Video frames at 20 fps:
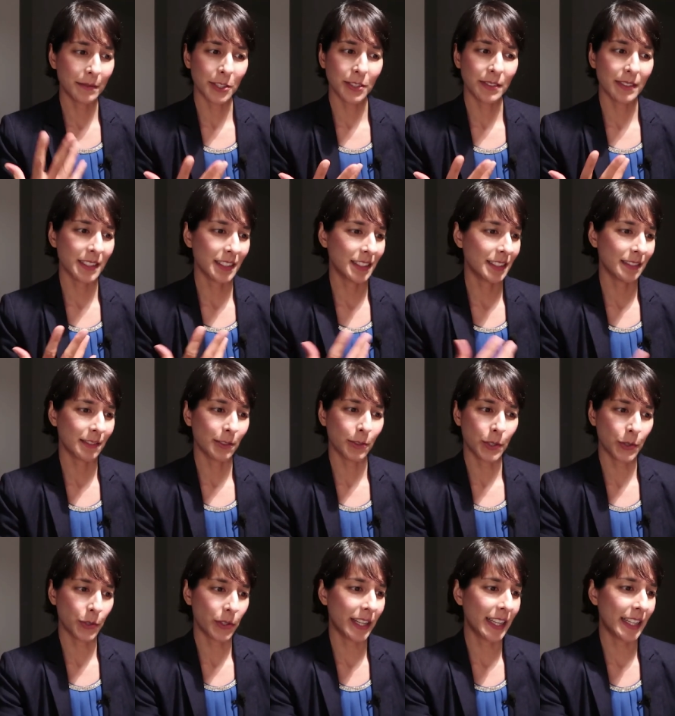Just just
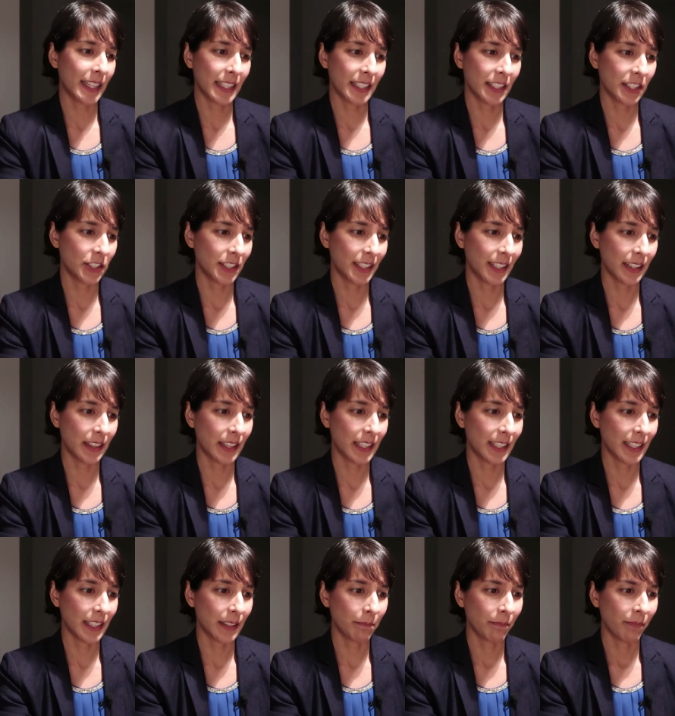great energy in
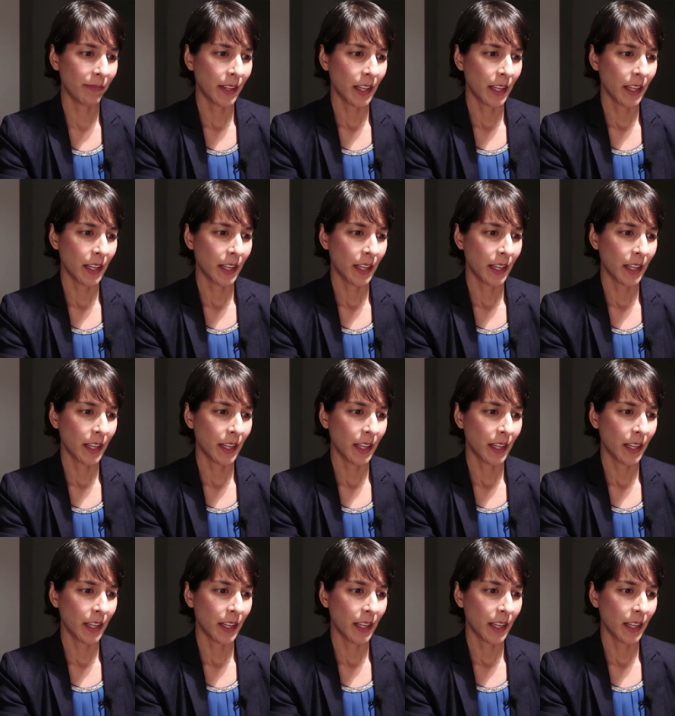there.